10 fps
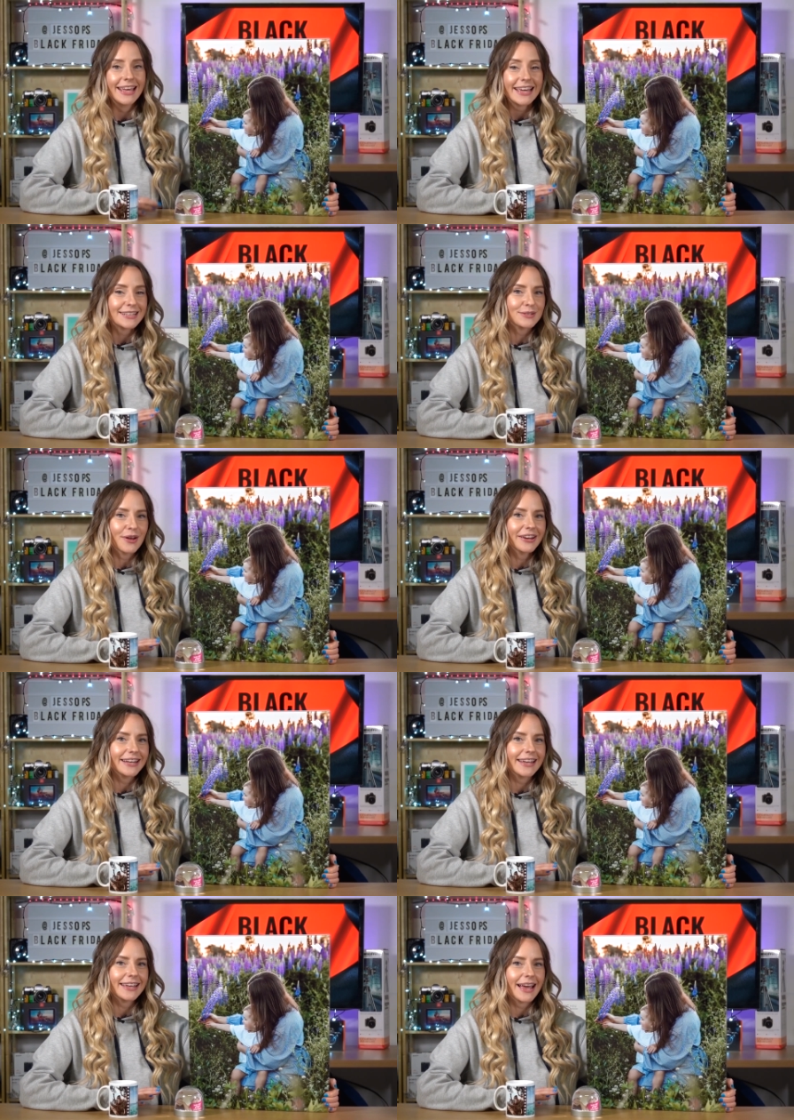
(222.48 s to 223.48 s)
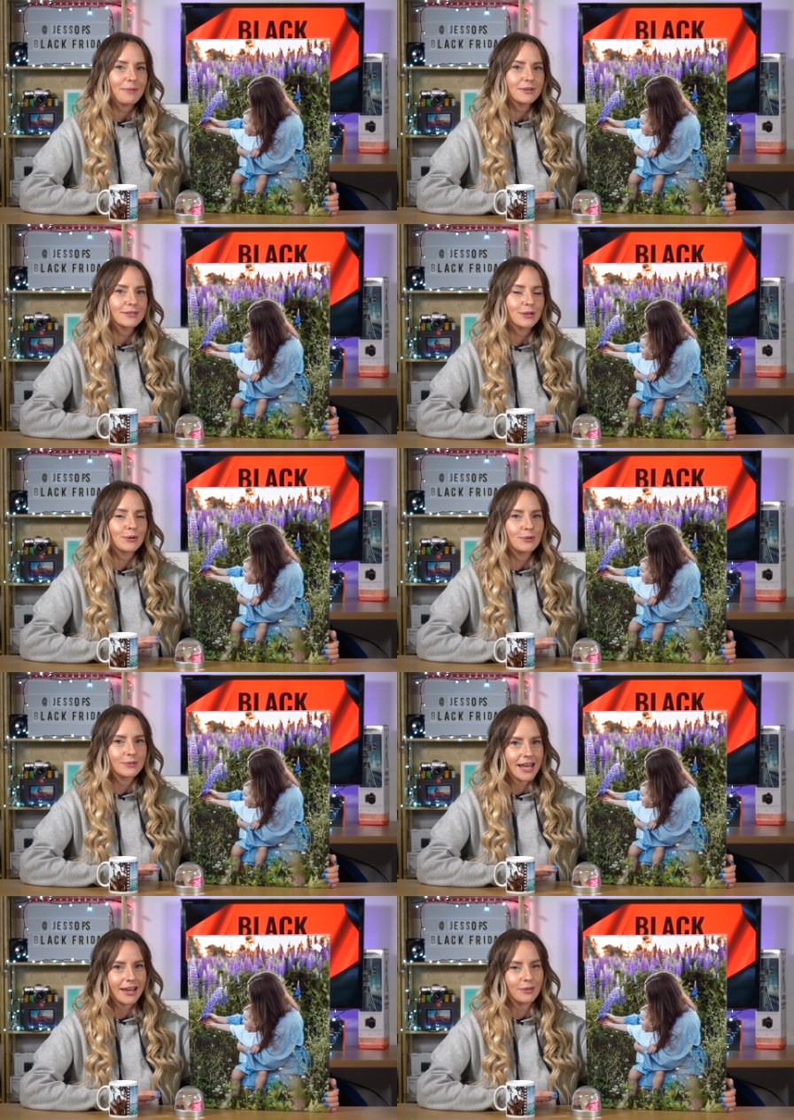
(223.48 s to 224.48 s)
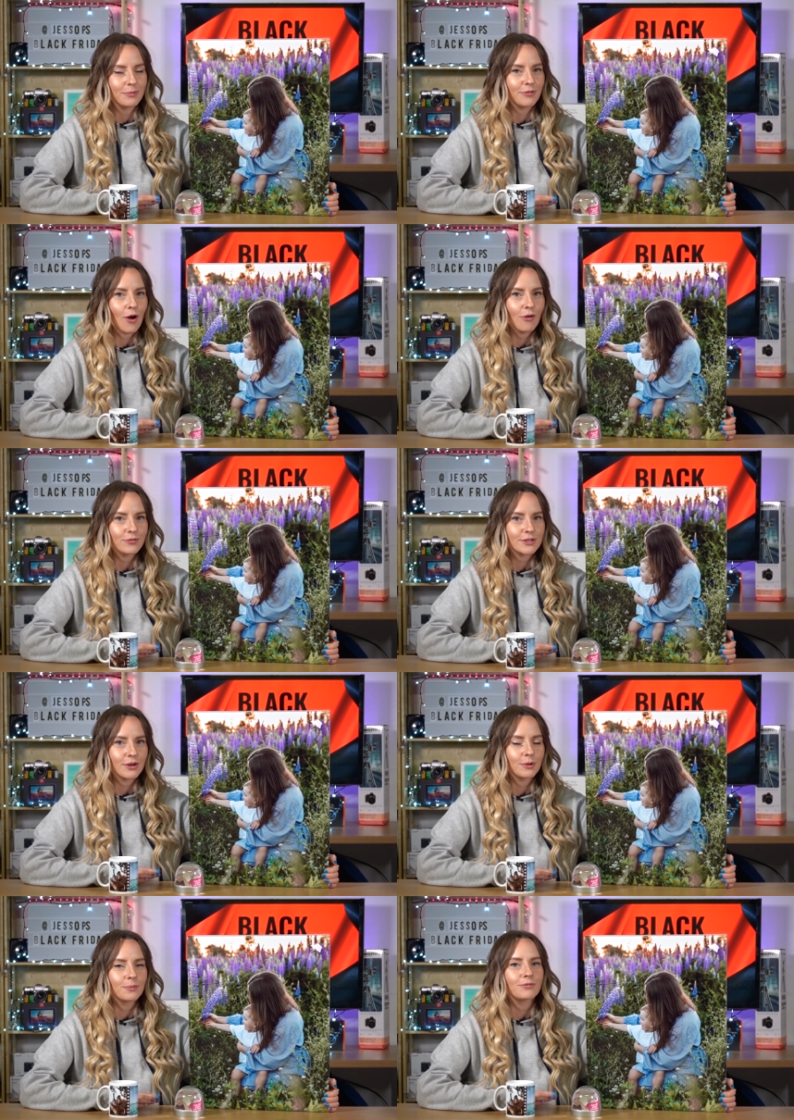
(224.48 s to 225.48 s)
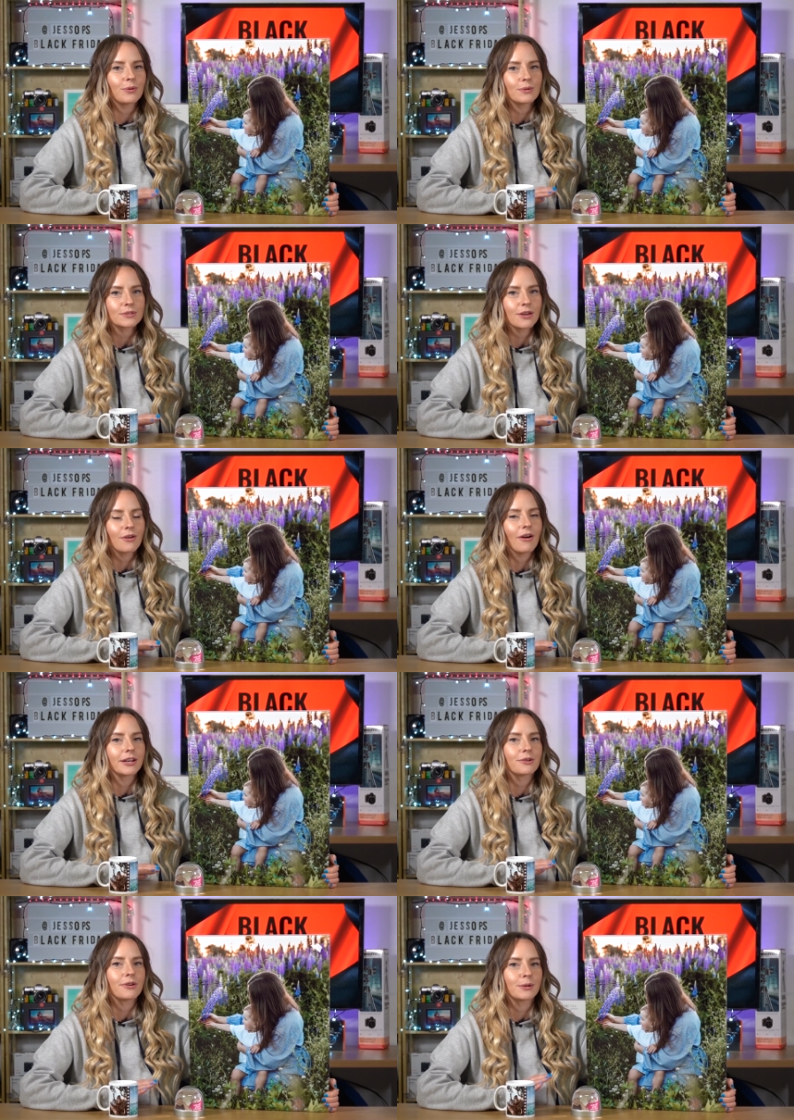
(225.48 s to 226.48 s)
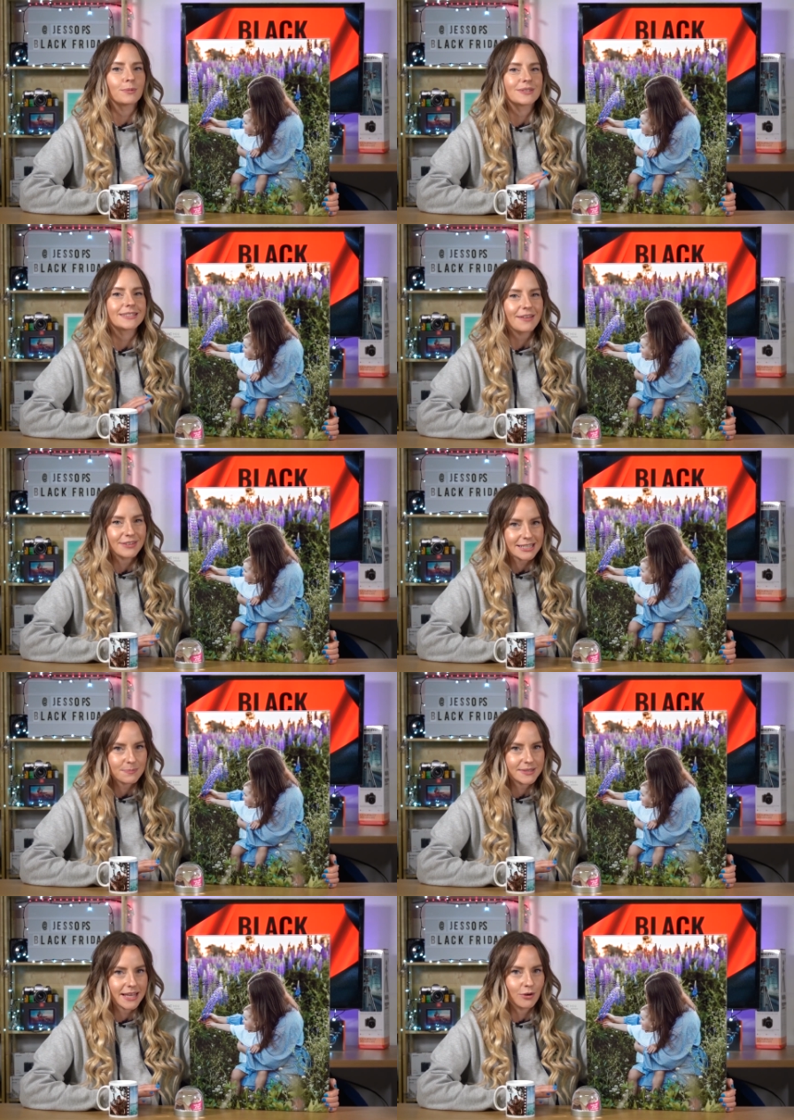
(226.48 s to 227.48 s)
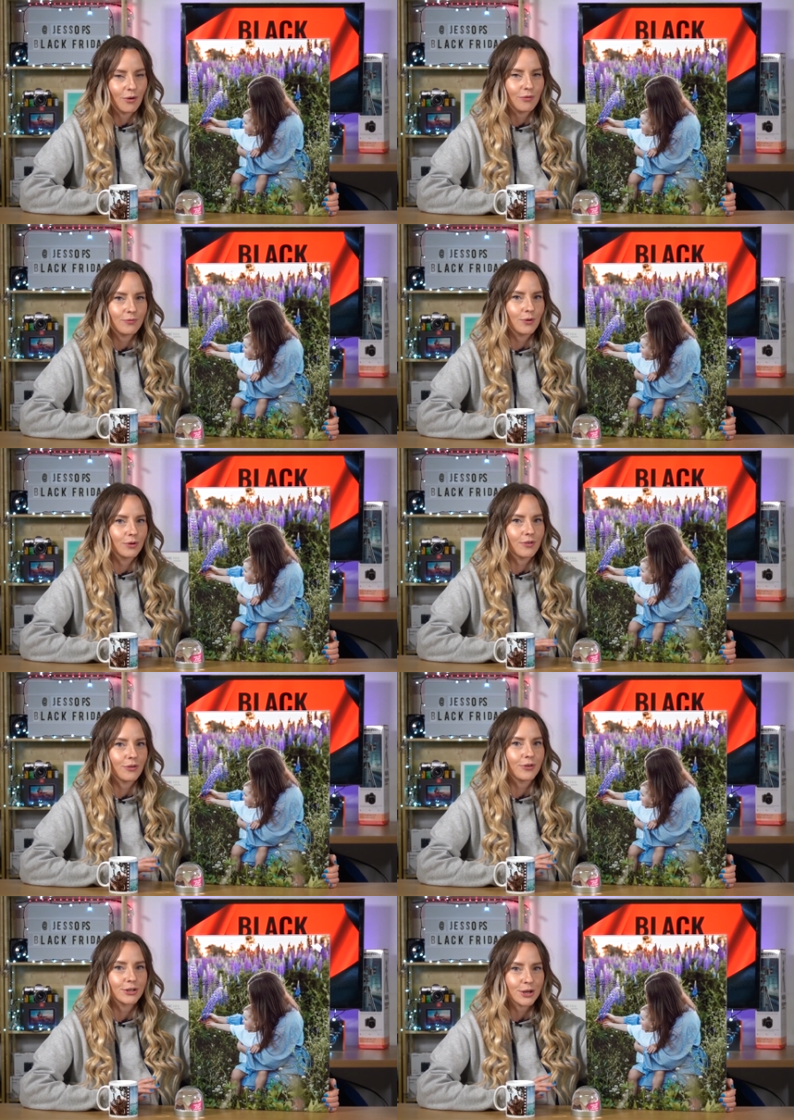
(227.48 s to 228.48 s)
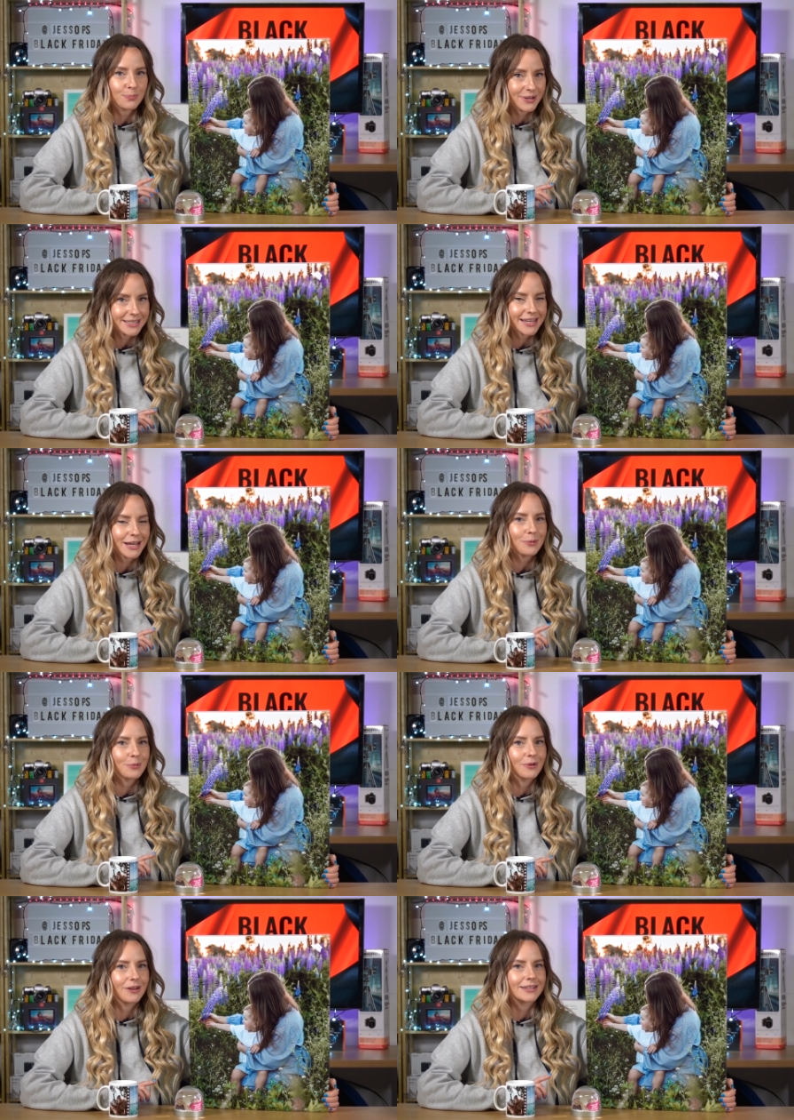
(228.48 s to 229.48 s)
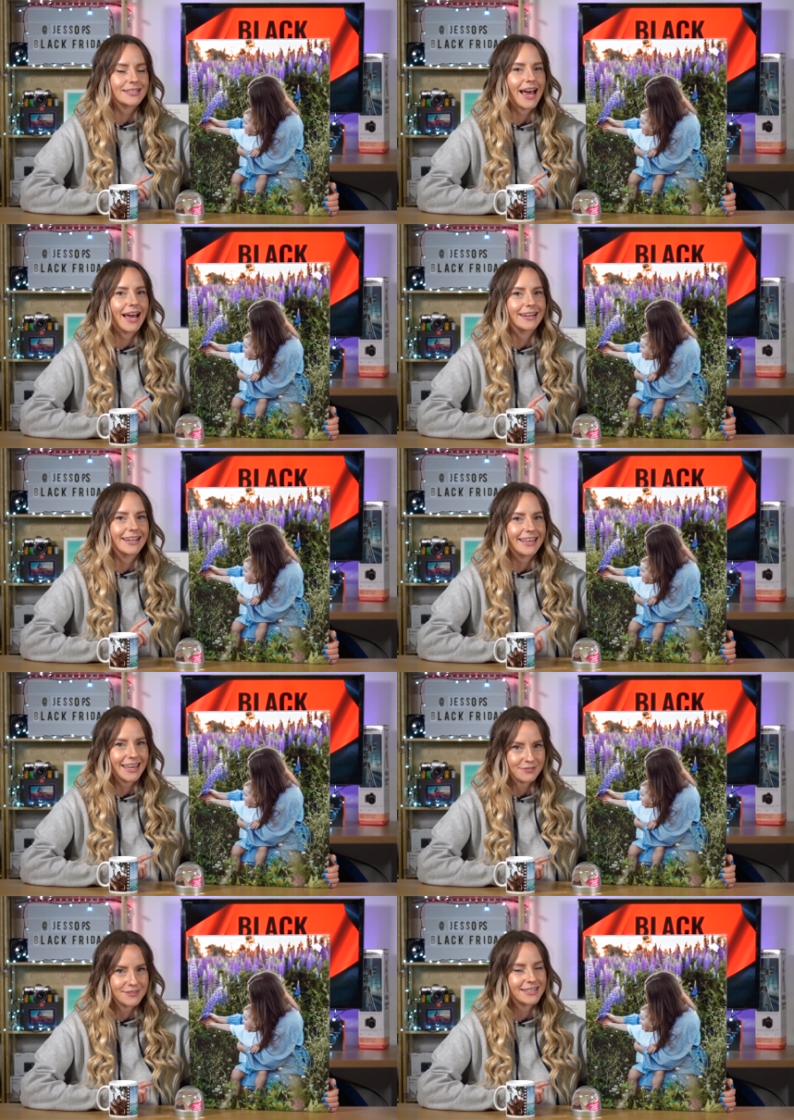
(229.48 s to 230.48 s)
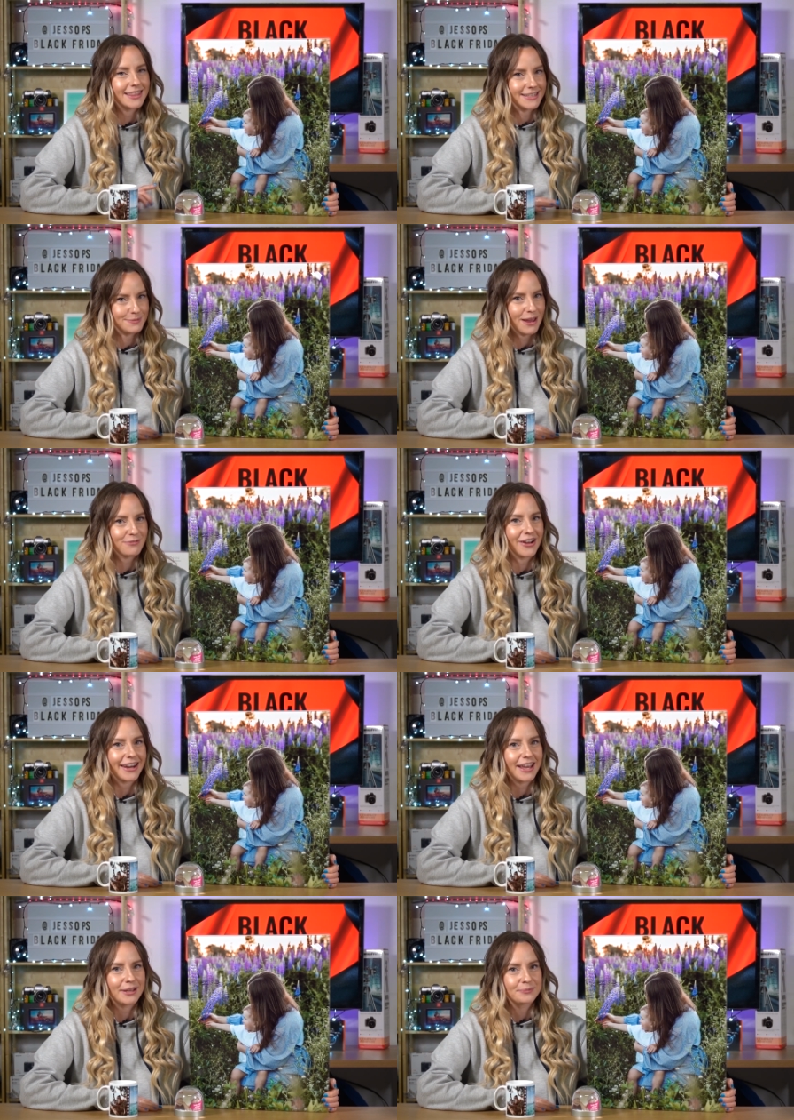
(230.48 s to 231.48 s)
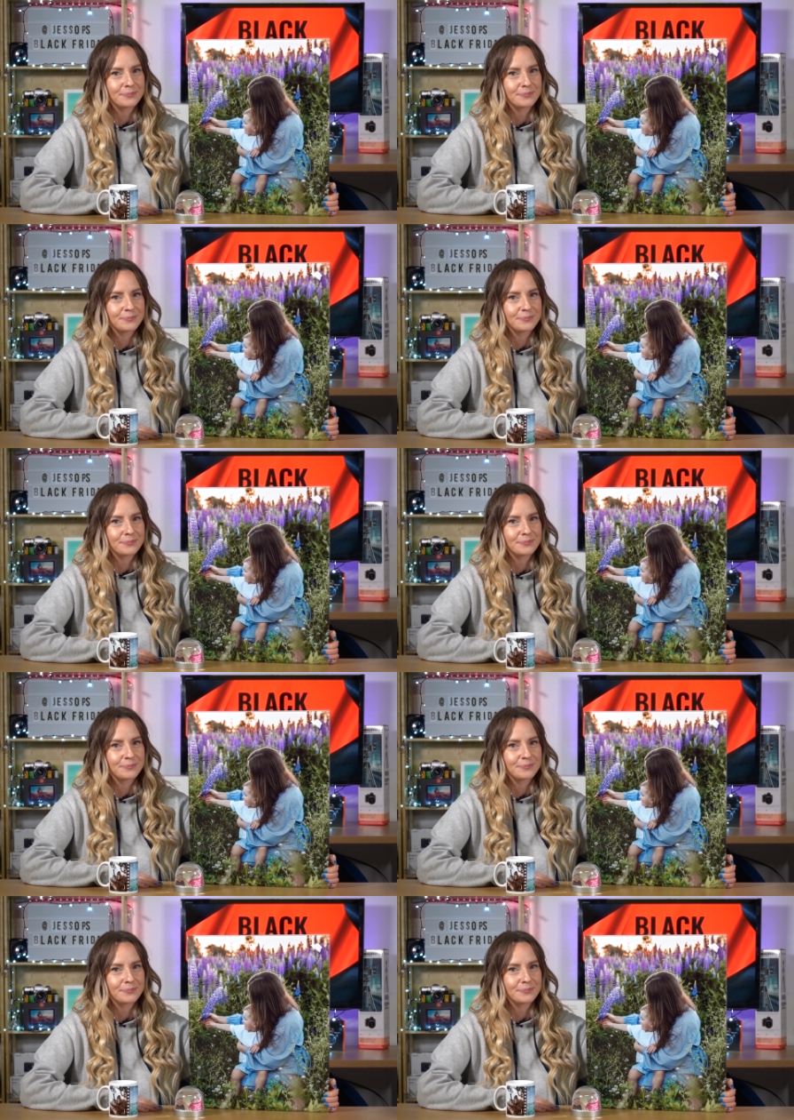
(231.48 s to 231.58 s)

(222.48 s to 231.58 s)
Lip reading: It's not only cameras and cool tech that we've got offers on, we've also got an incredible 70% off all of our photo printing, wall art, and gifts this Black Friday.